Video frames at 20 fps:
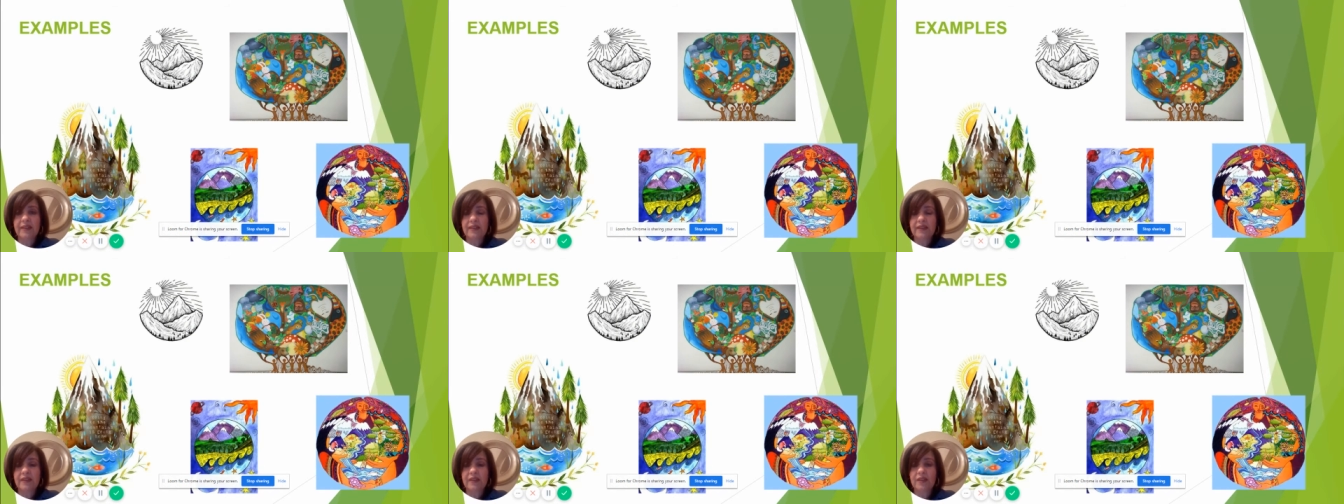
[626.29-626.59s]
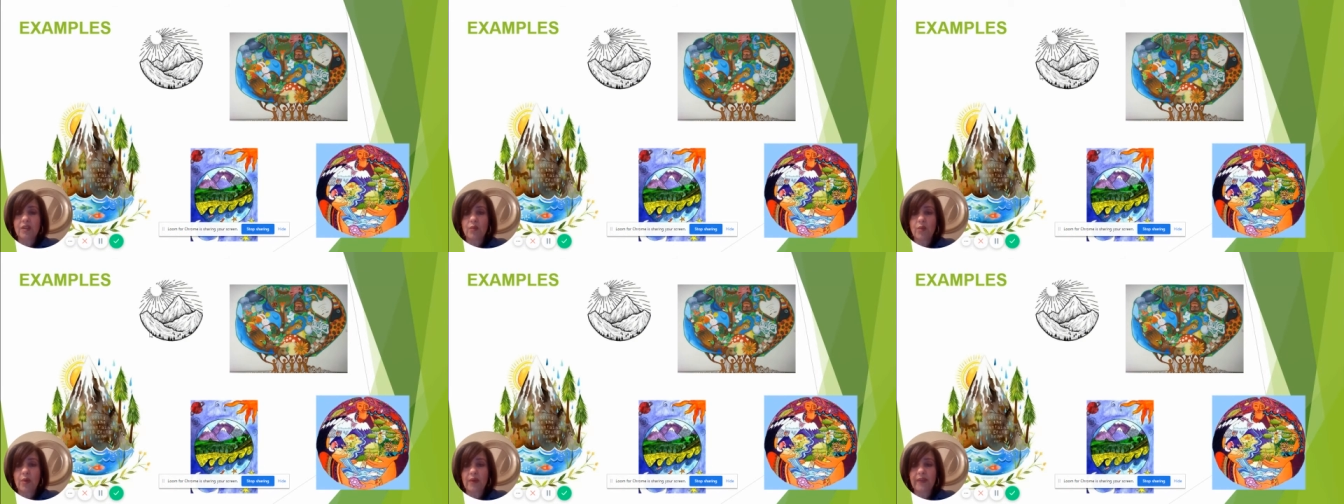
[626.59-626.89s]
This
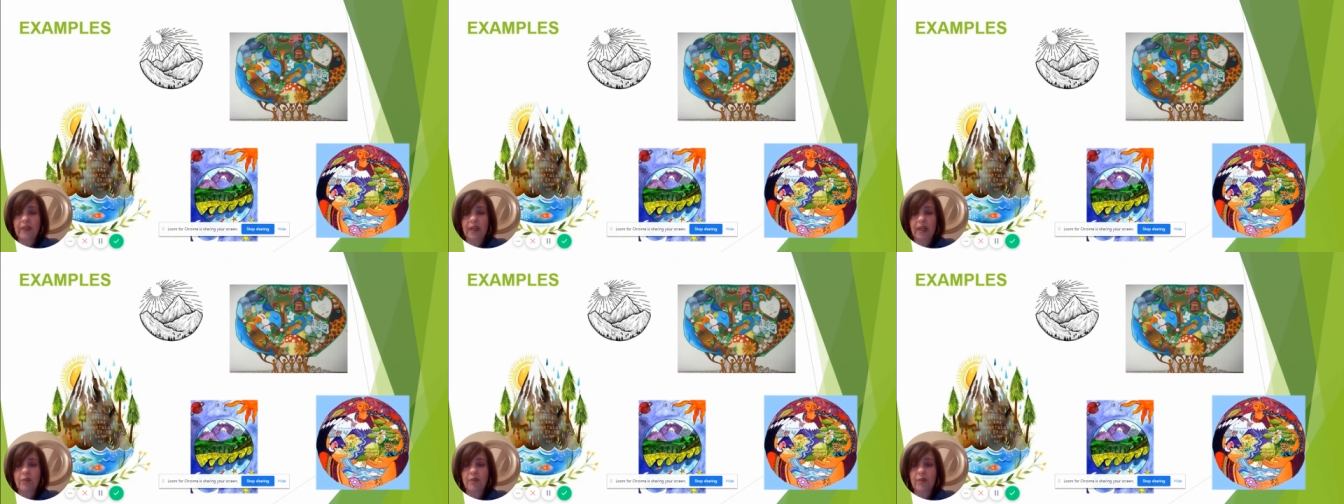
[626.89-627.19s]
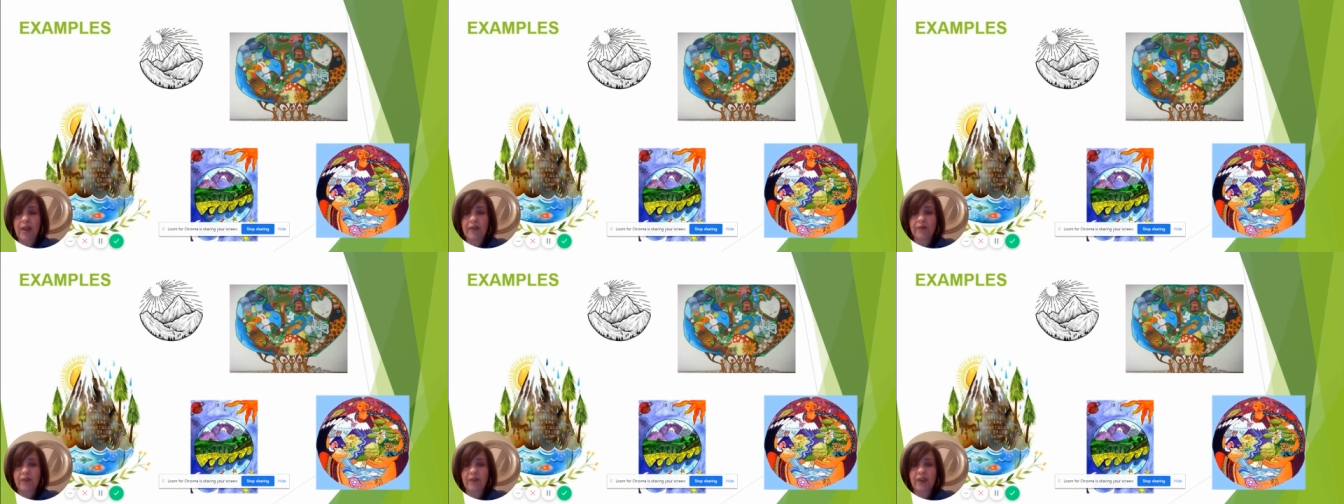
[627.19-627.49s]
is the one that I
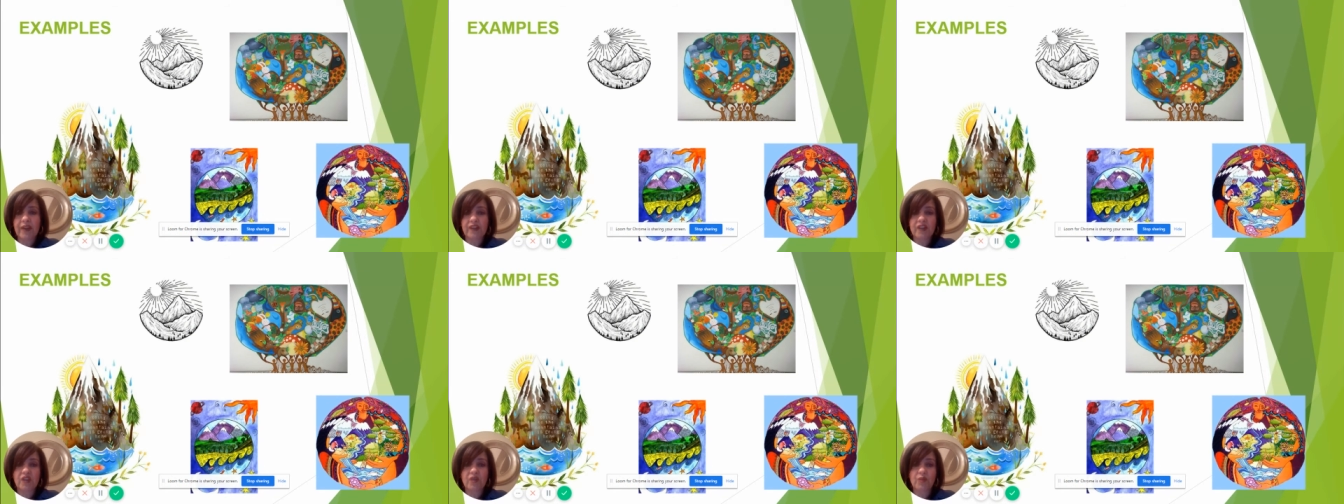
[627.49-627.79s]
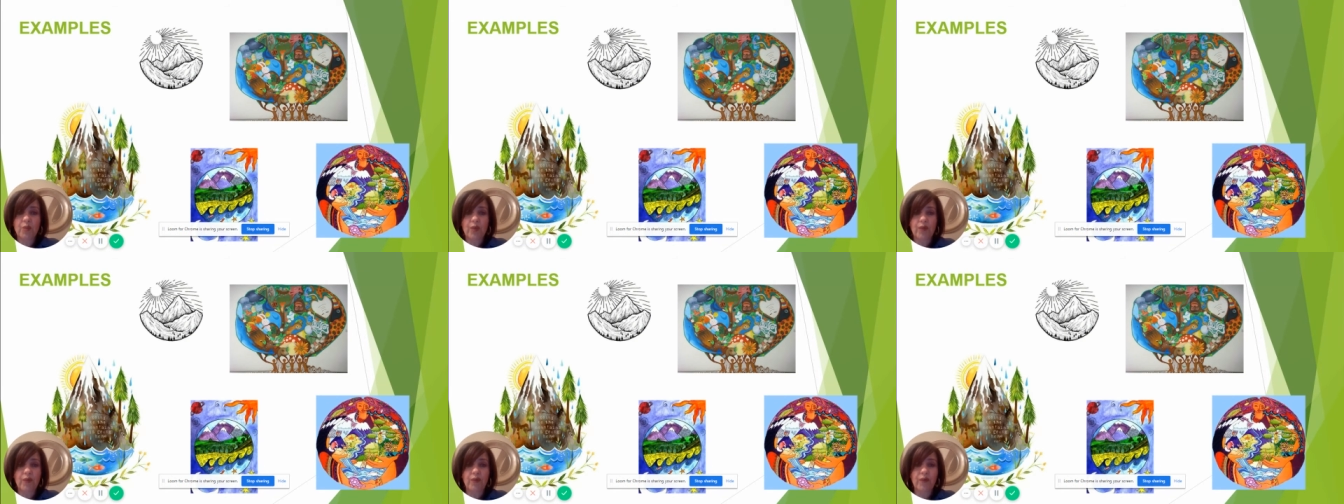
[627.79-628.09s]

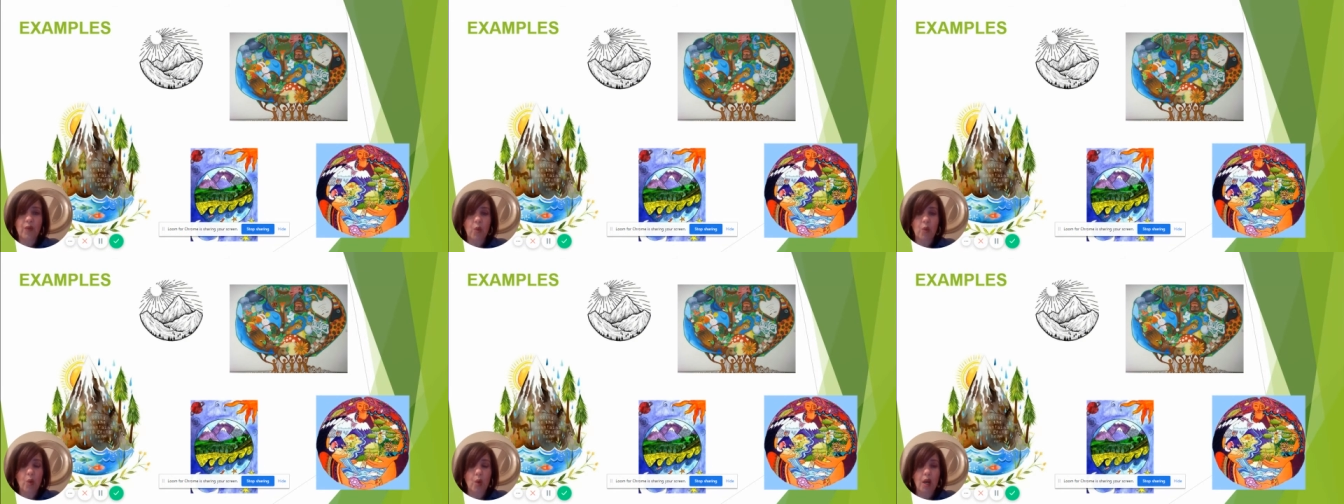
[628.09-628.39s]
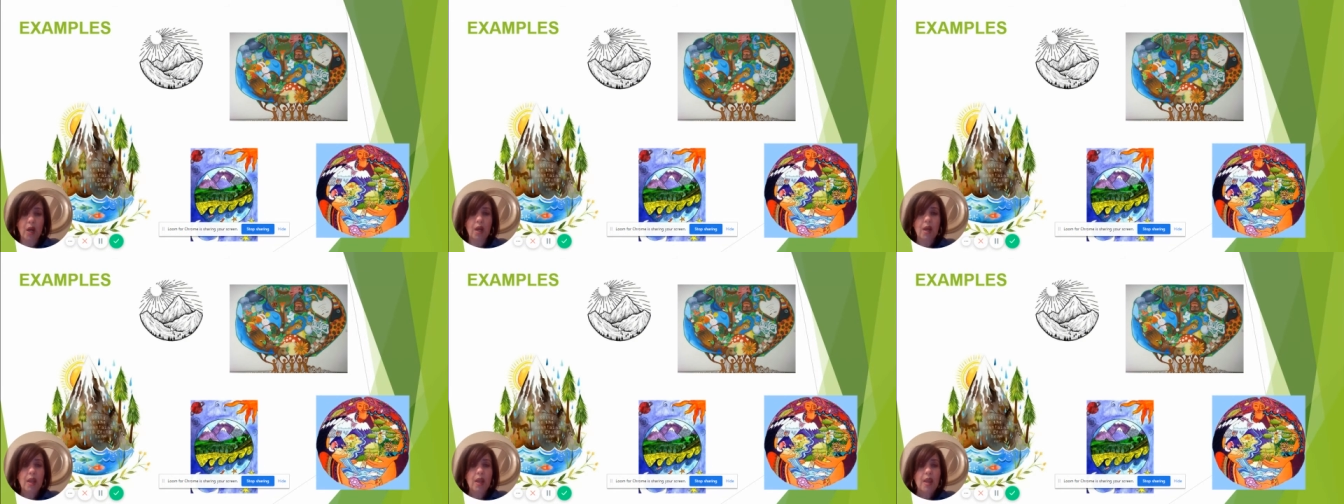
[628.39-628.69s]
referenced
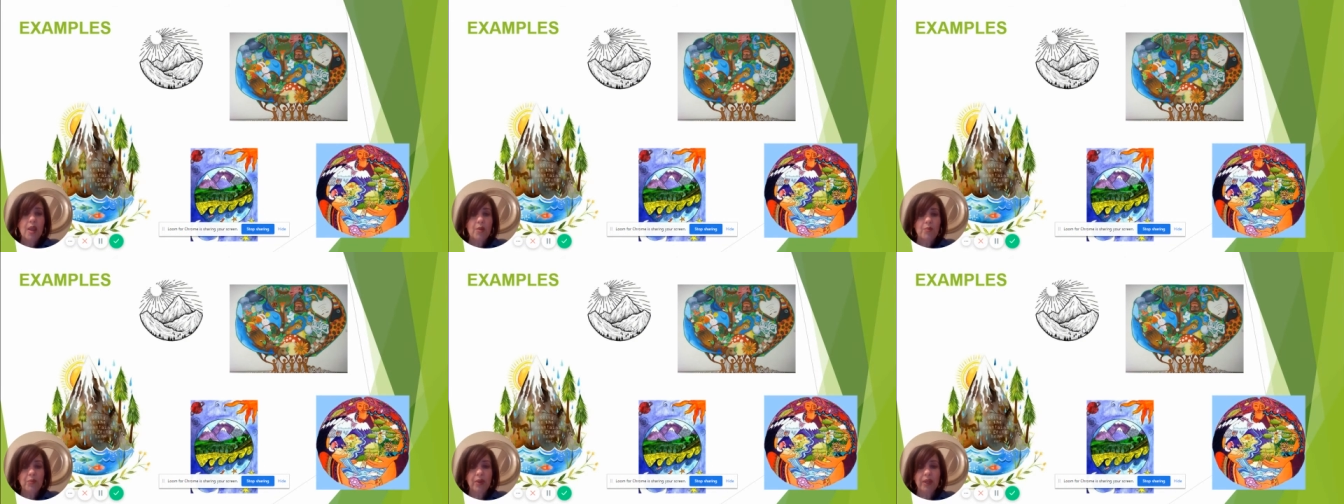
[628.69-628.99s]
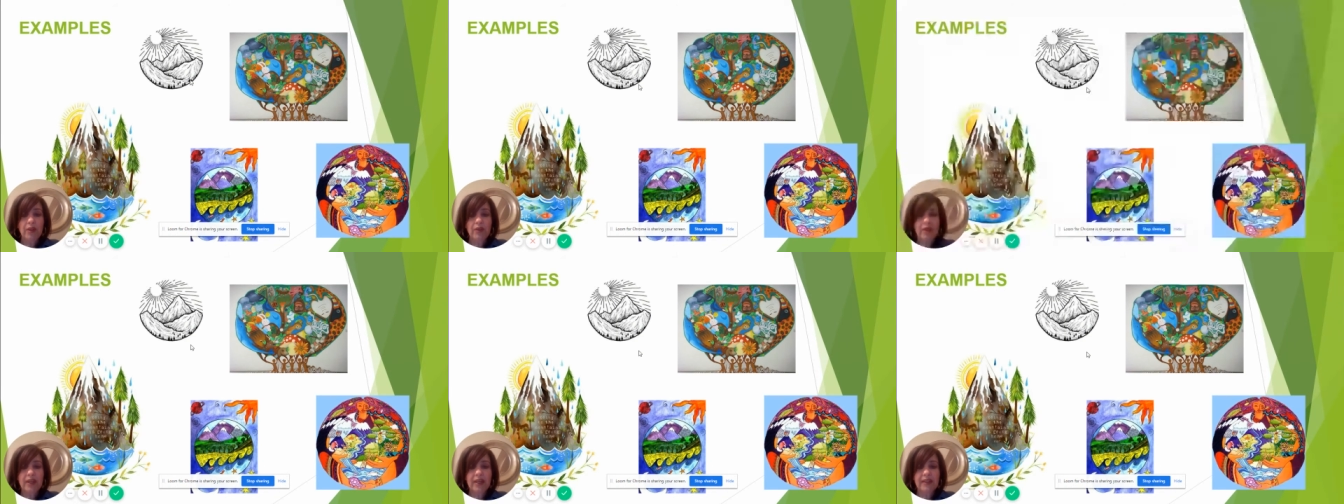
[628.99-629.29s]
before, but
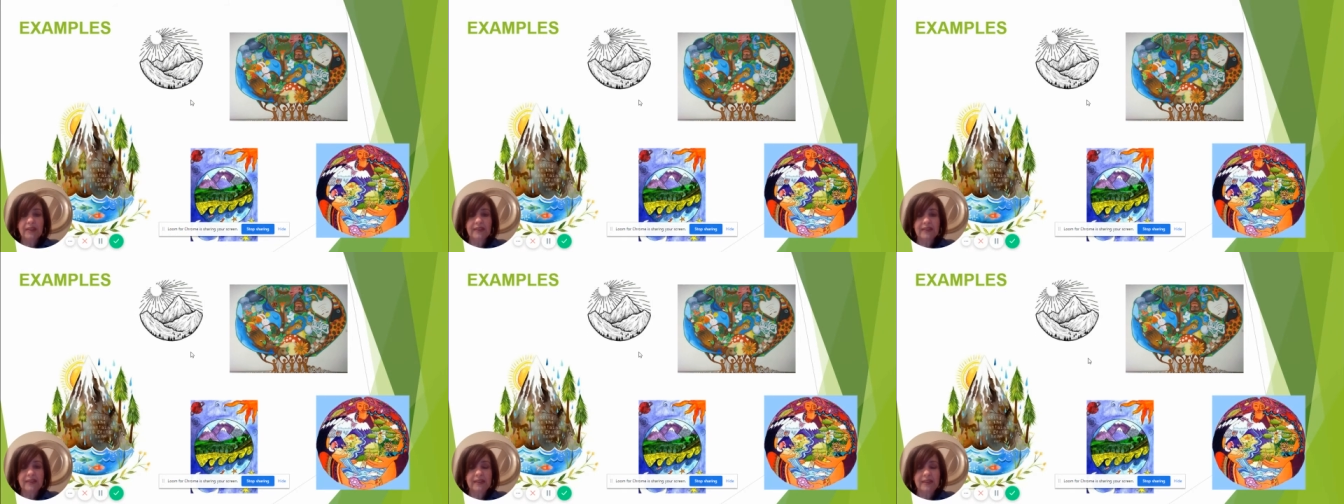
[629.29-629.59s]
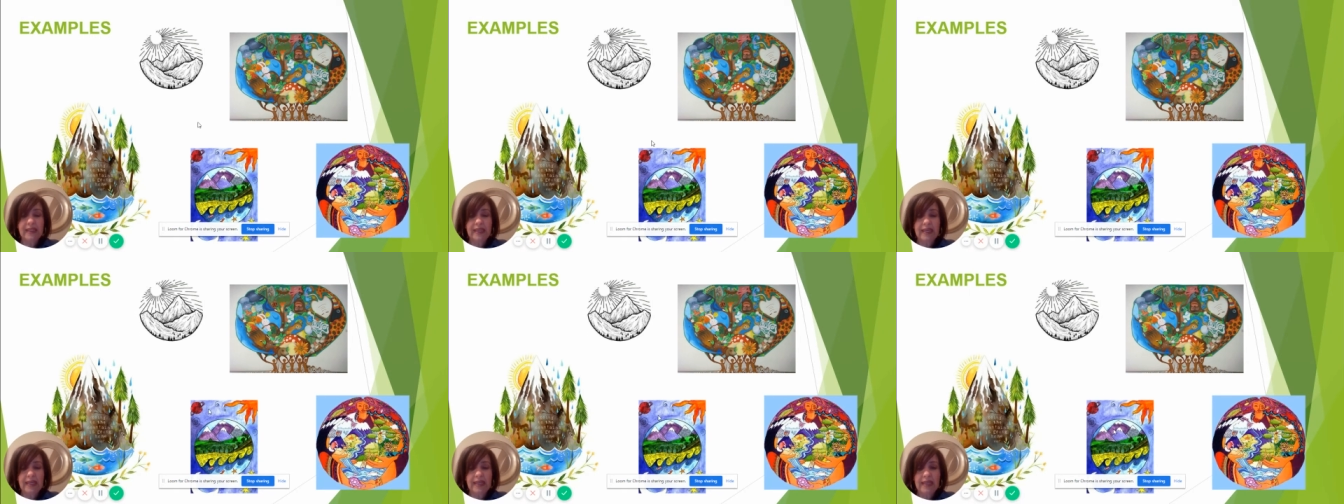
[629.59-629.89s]
you can
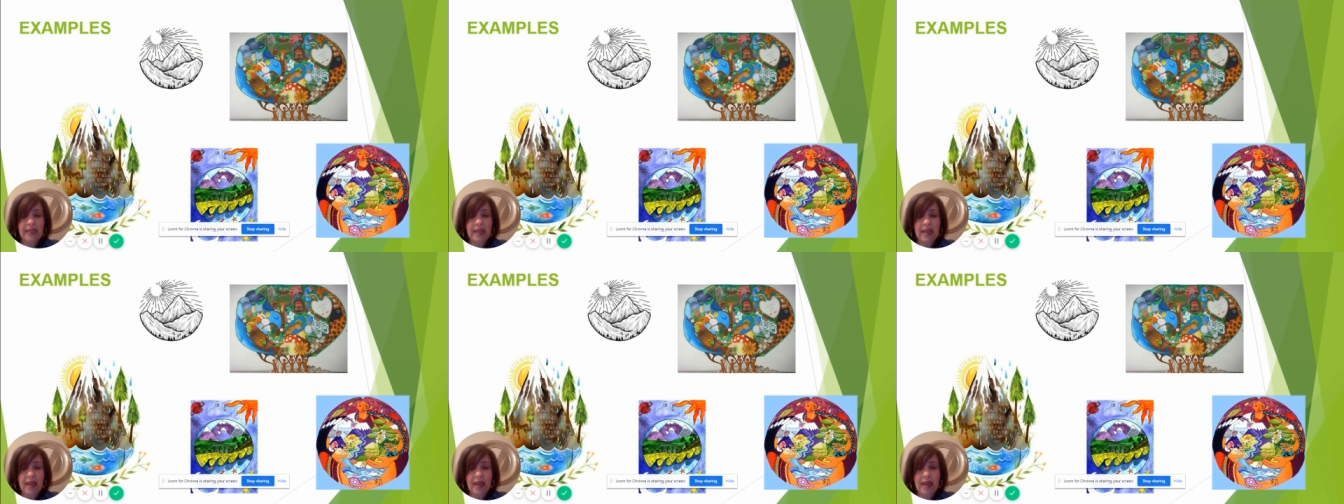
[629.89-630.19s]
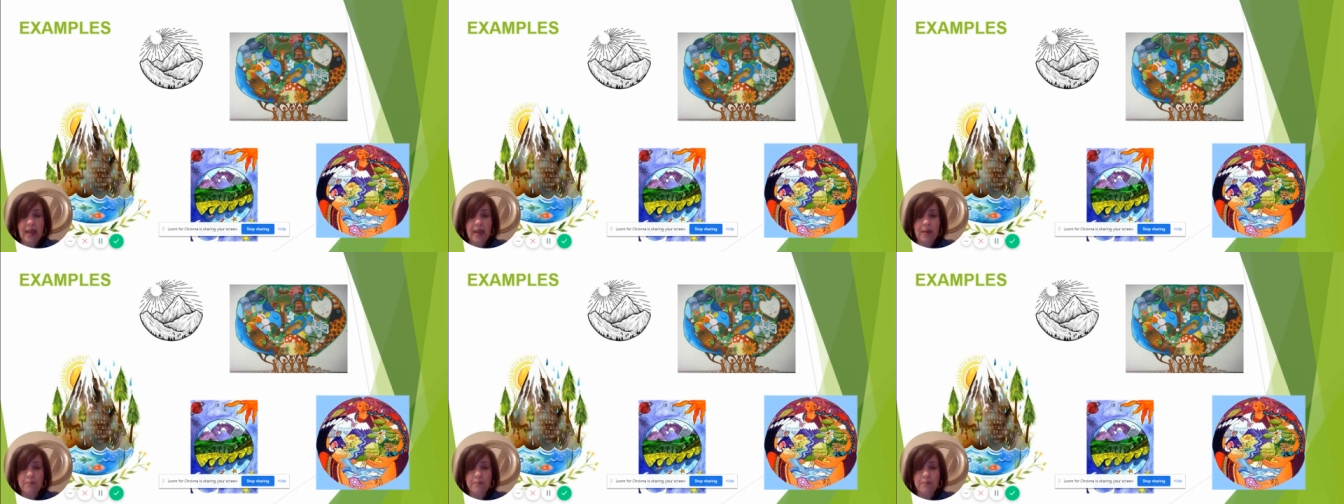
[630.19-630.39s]
see